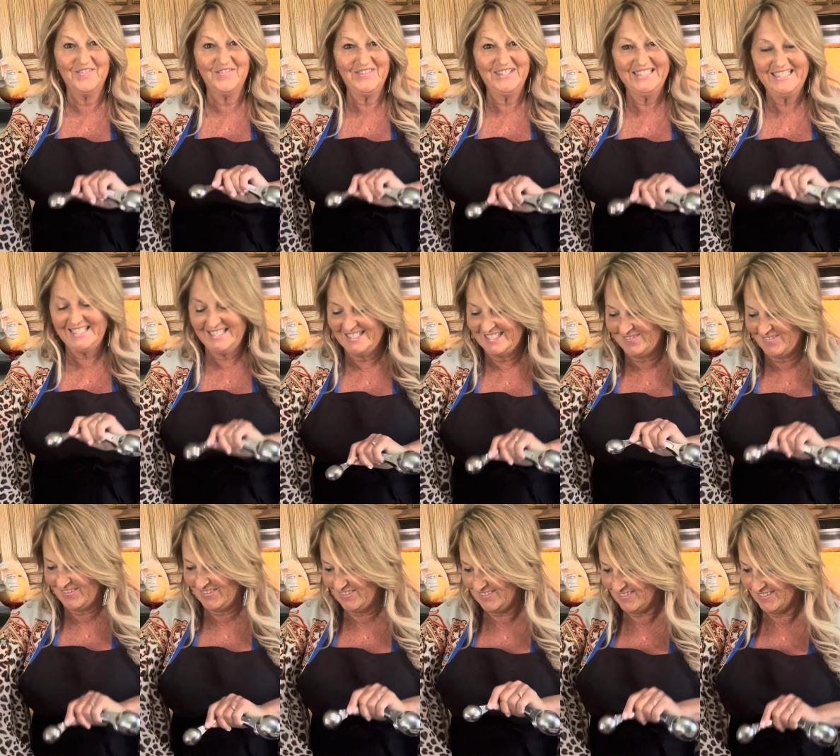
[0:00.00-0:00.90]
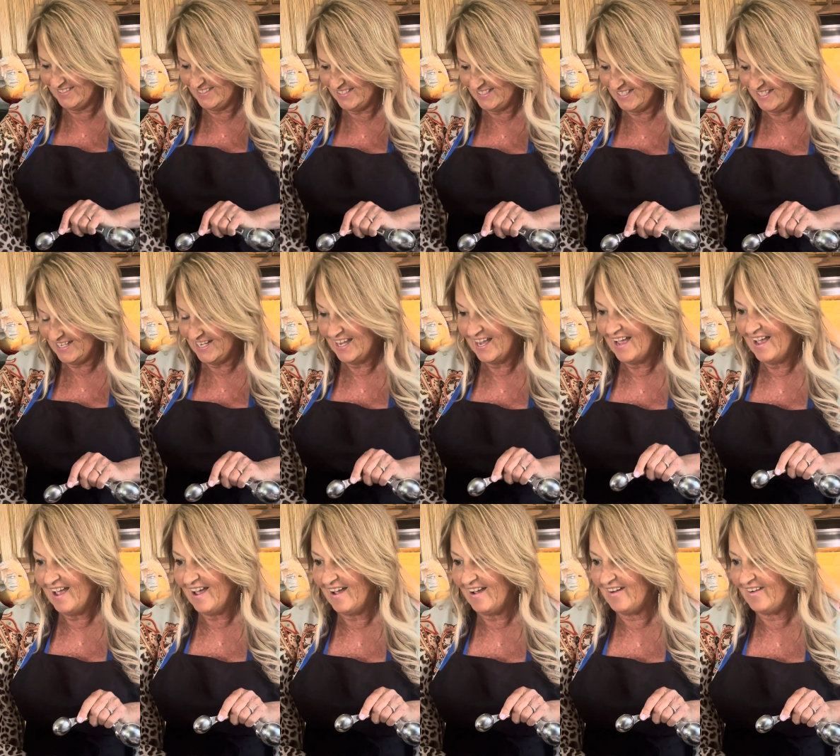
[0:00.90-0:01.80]
One teaspoon.
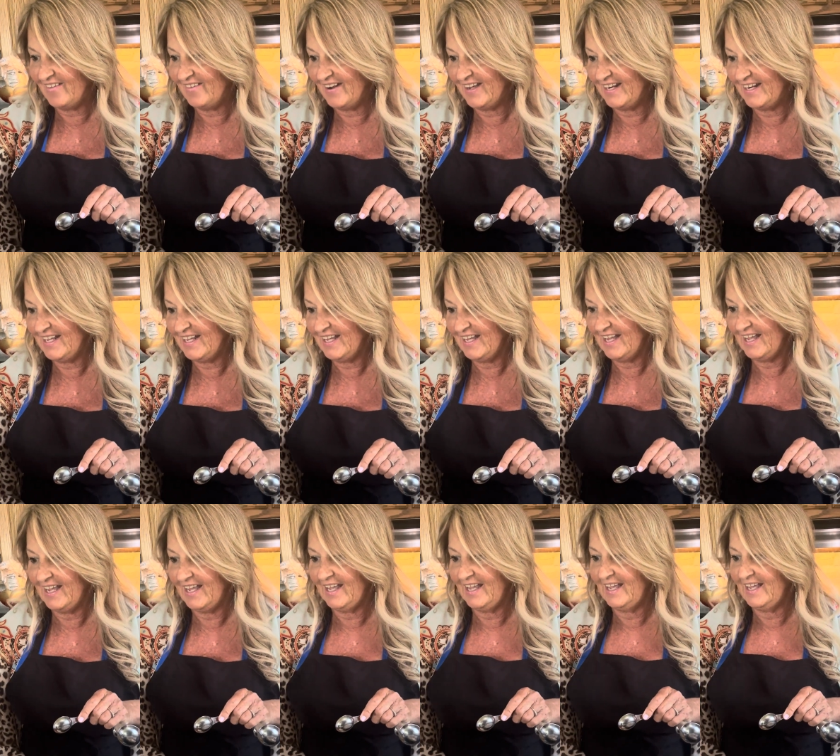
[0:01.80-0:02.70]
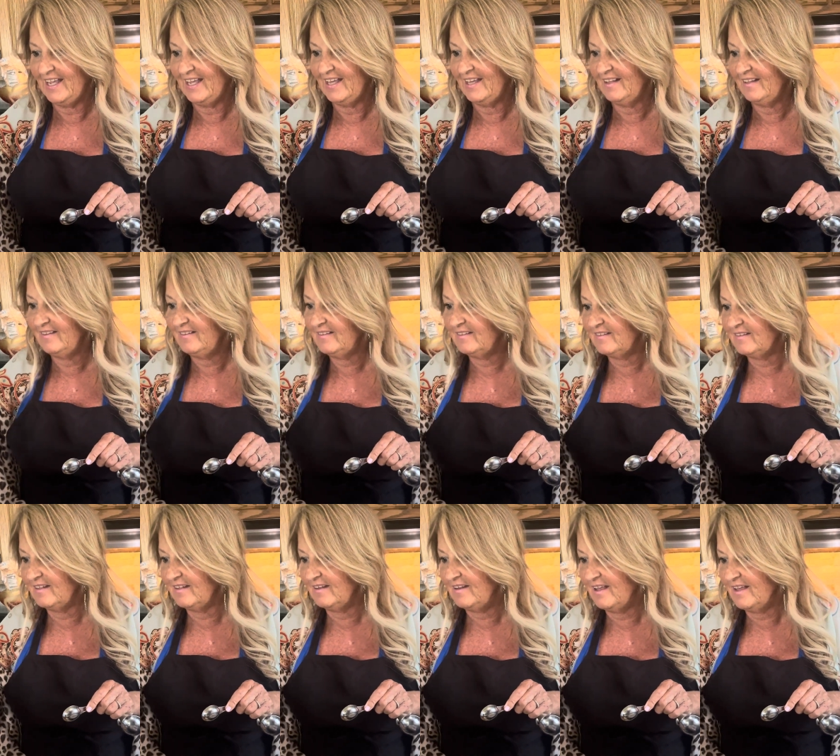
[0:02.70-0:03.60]
All righty. And
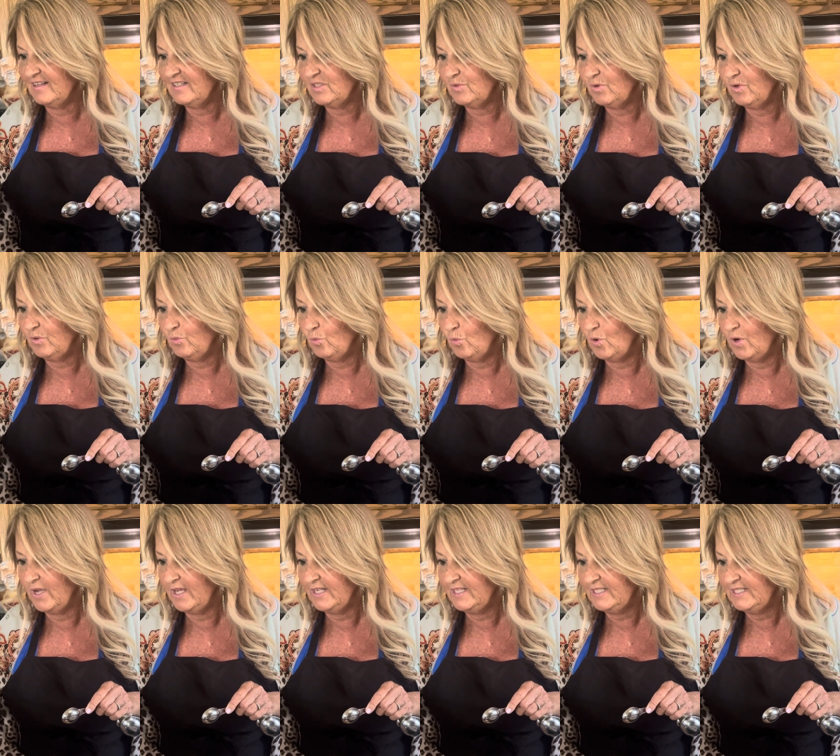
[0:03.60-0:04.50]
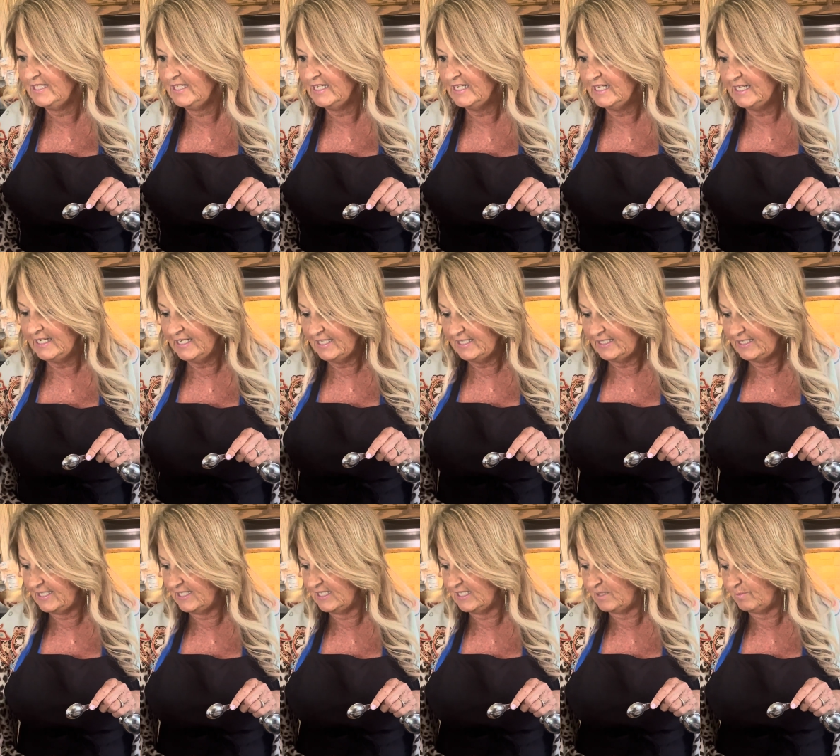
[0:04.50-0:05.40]
the next one, one
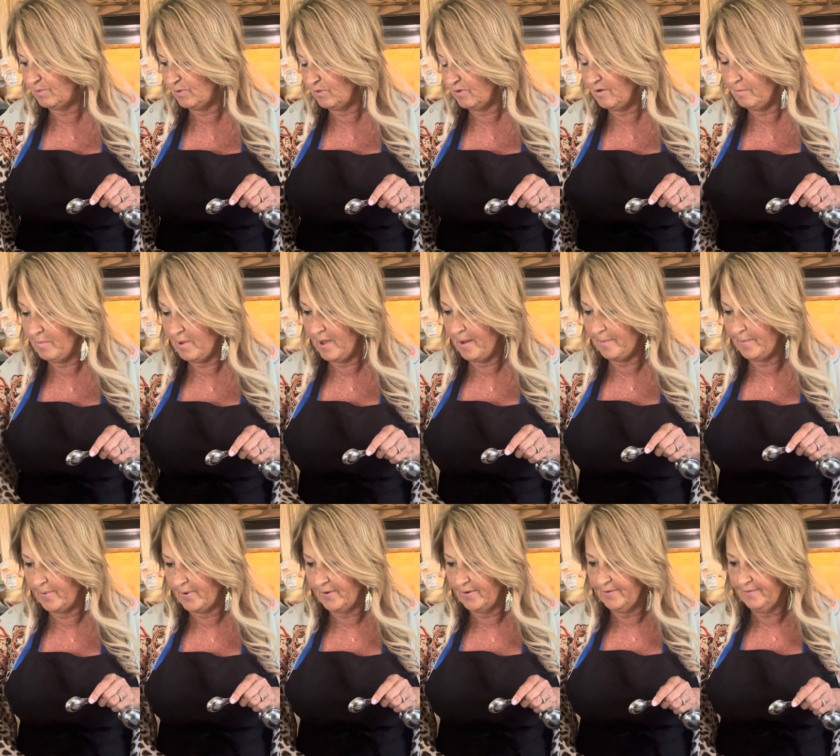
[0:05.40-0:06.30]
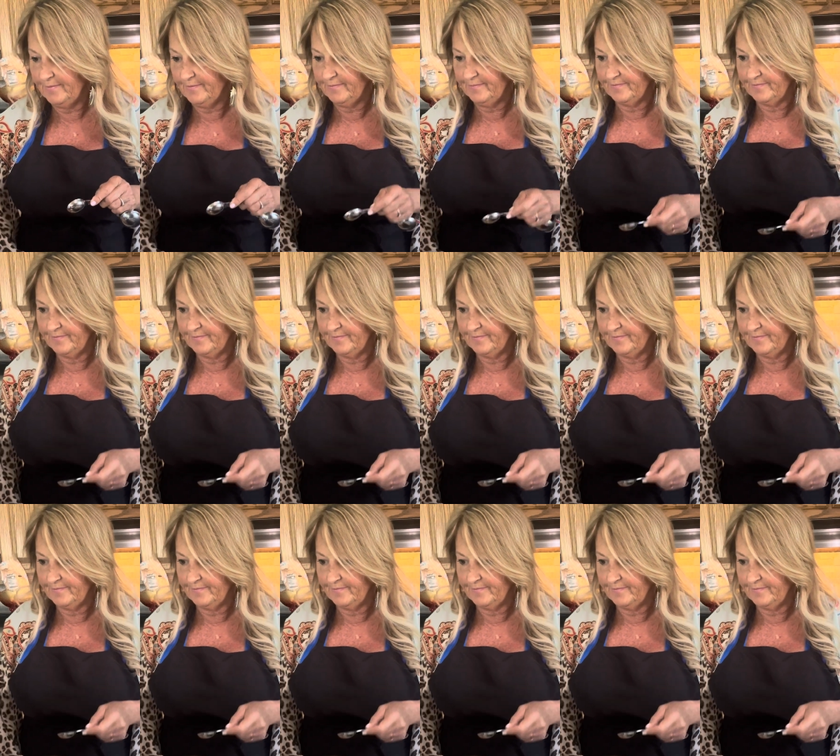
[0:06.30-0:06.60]
teaspoon of pepper.